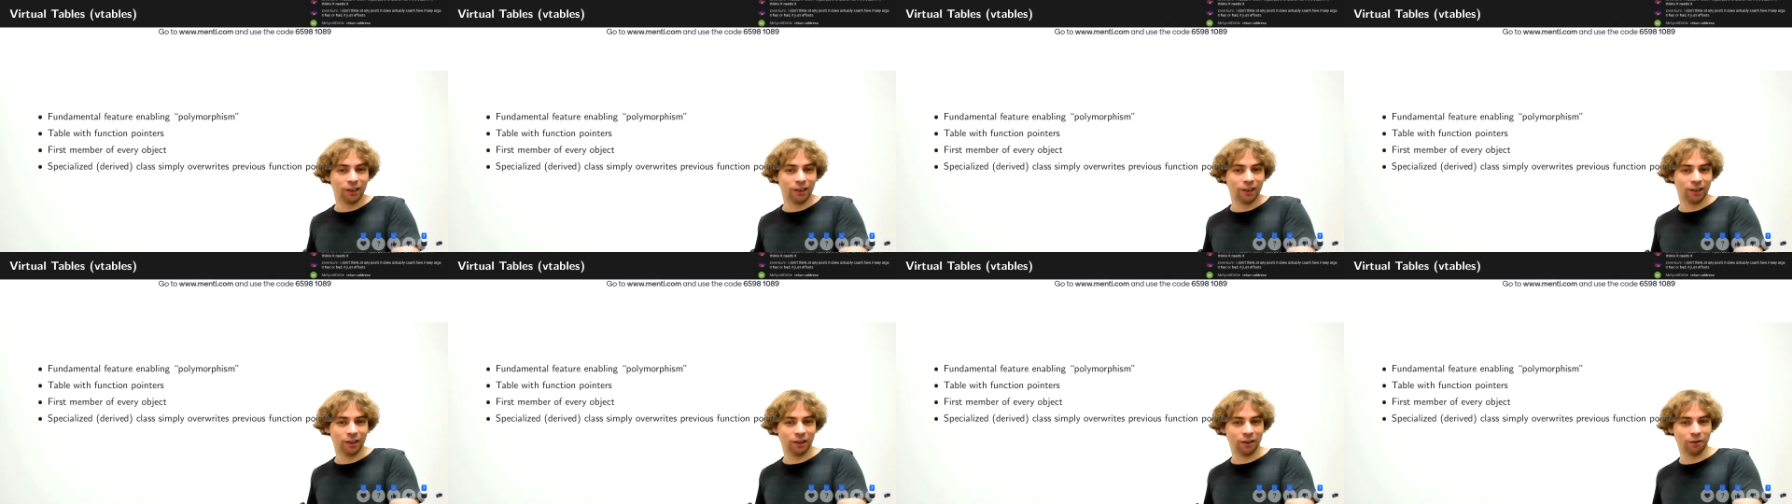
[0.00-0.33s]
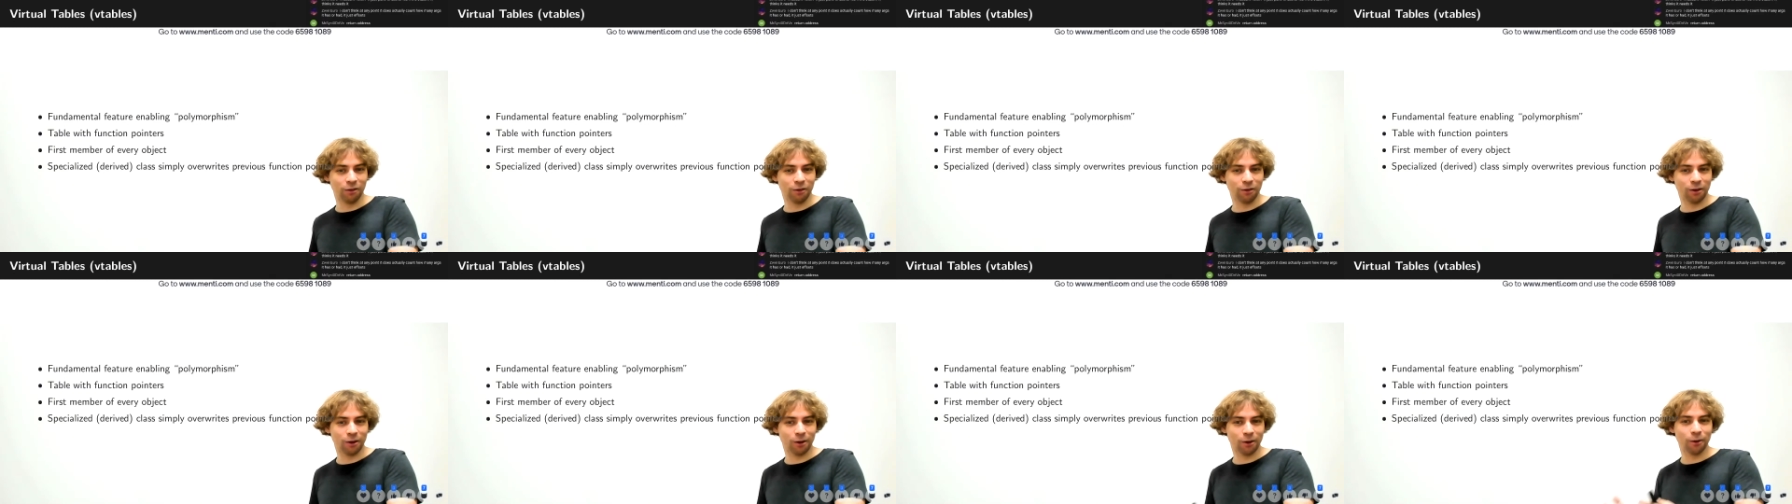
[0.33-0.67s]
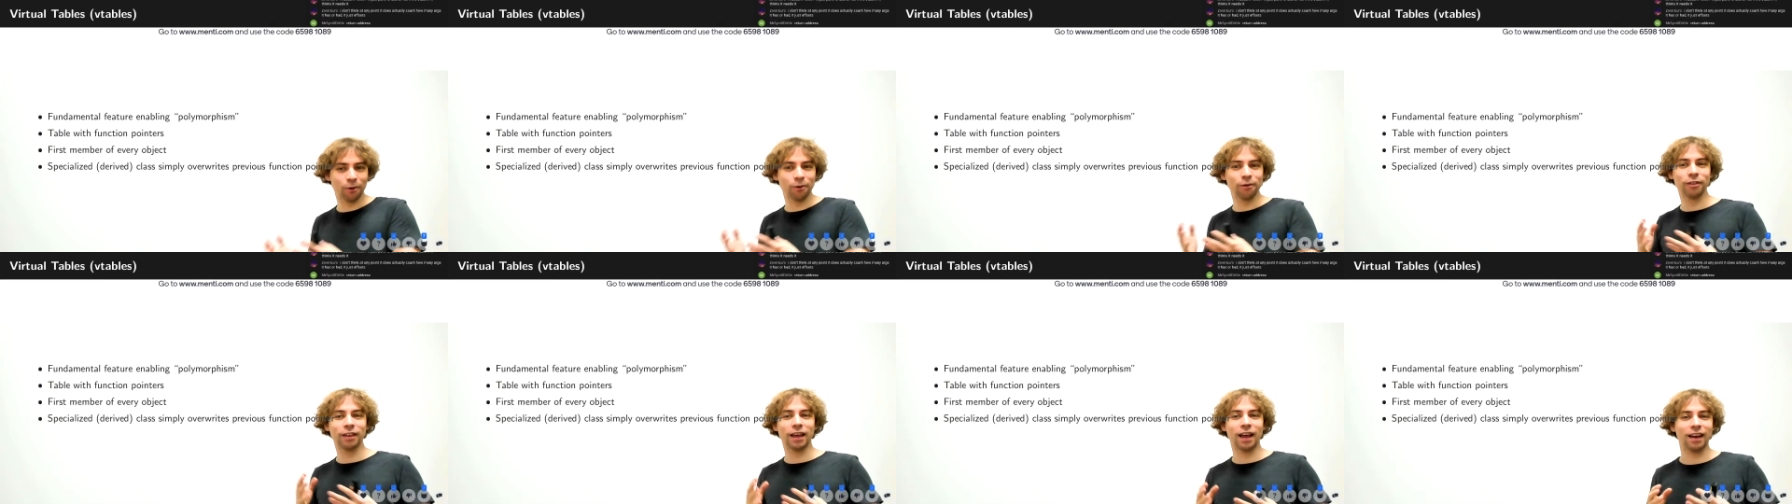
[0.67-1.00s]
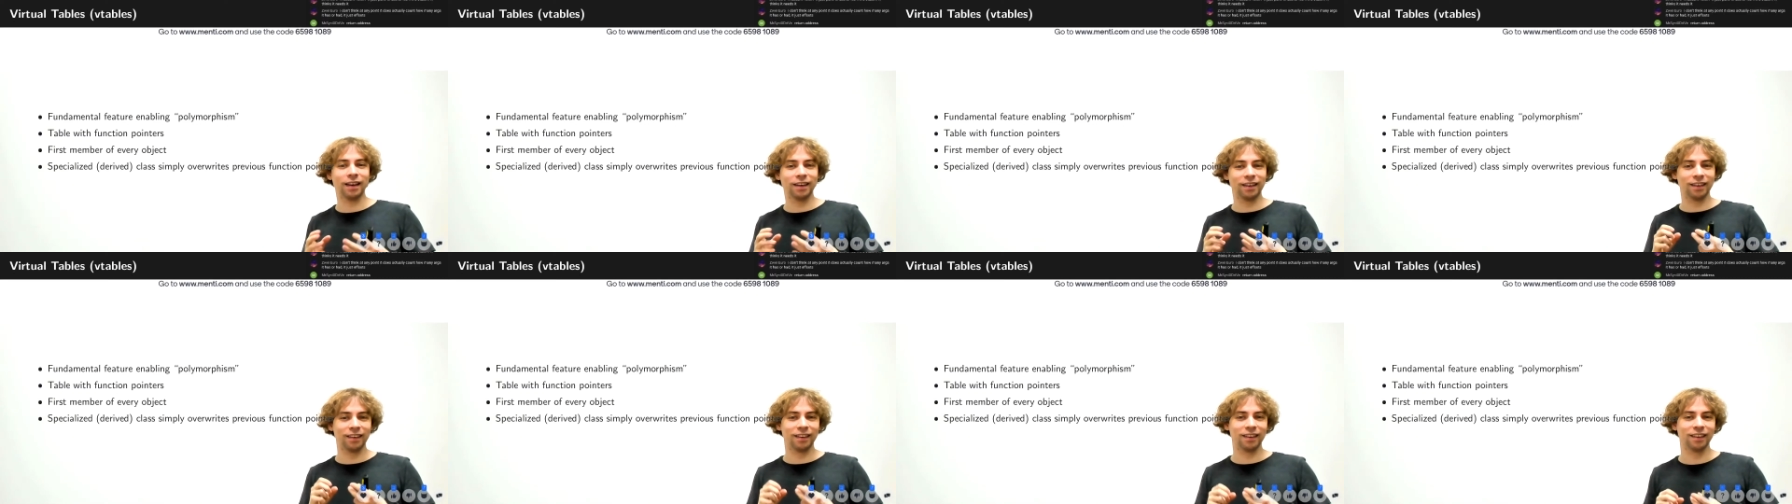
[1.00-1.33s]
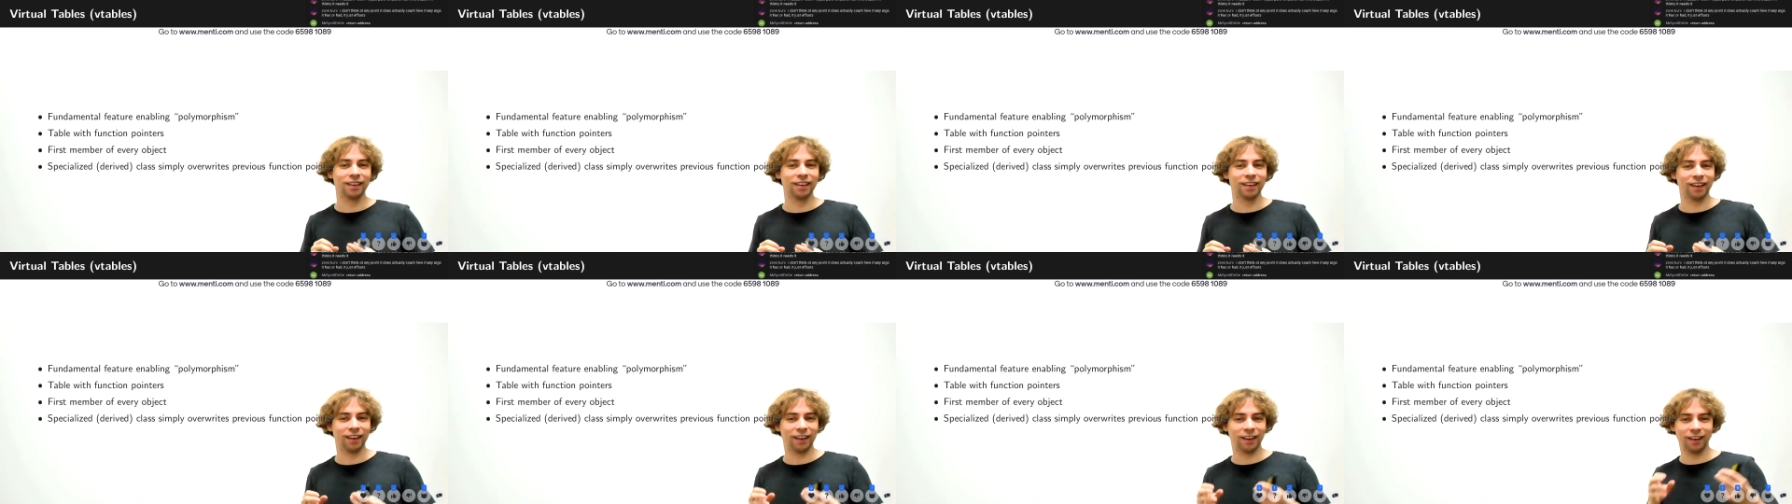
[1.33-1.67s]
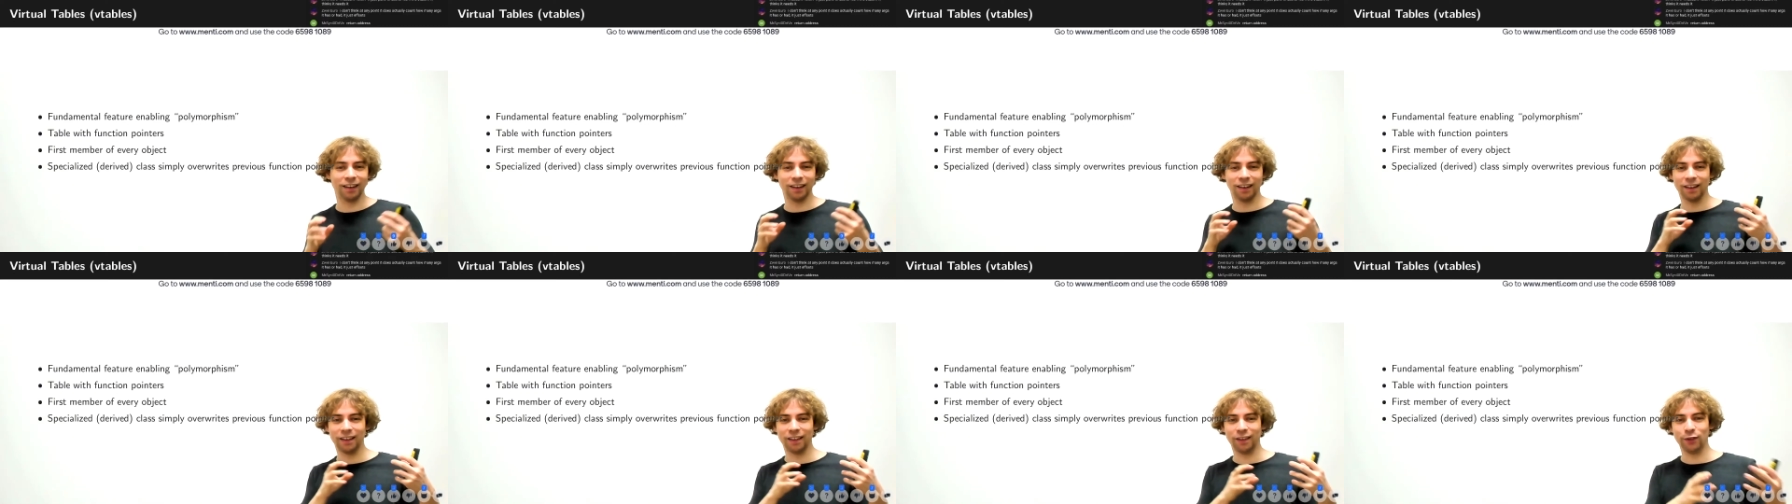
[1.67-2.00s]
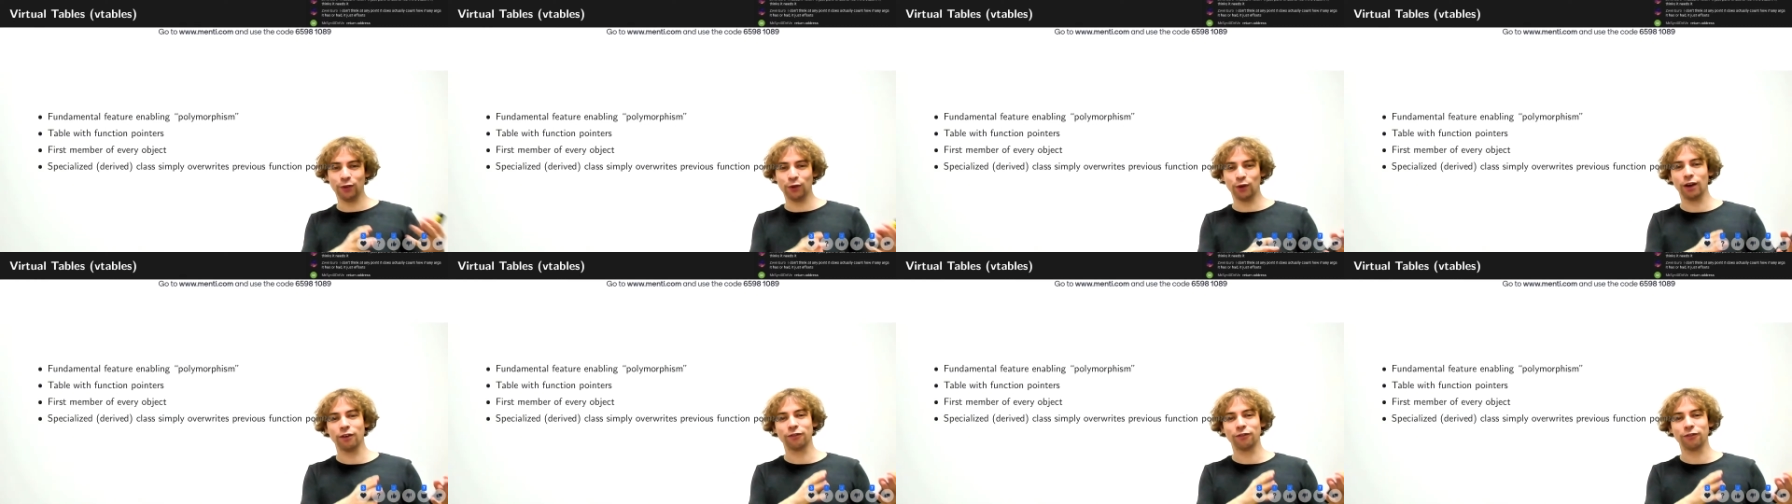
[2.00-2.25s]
you know that you